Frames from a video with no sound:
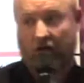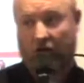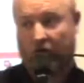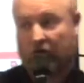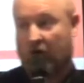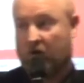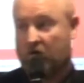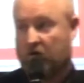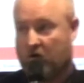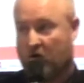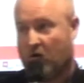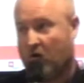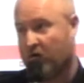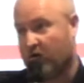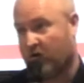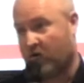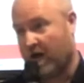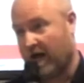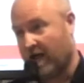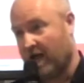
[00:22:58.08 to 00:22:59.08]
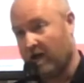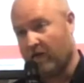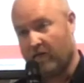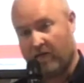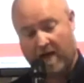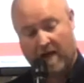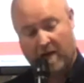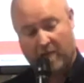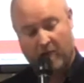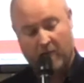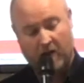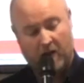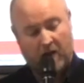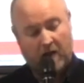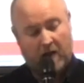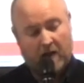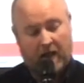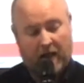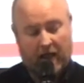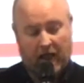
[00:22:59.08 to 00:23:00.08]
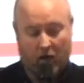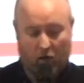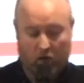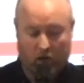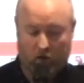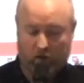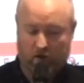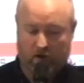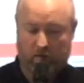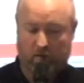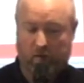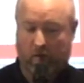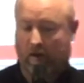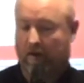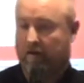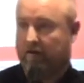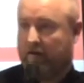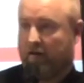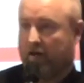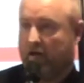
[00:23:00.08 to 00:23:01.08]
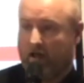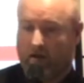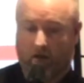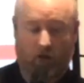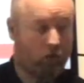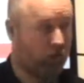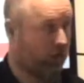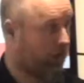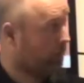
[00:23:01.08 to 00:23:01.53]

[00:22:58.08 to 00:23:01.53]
I will not scroll through any of them, and I will just blatantly ignore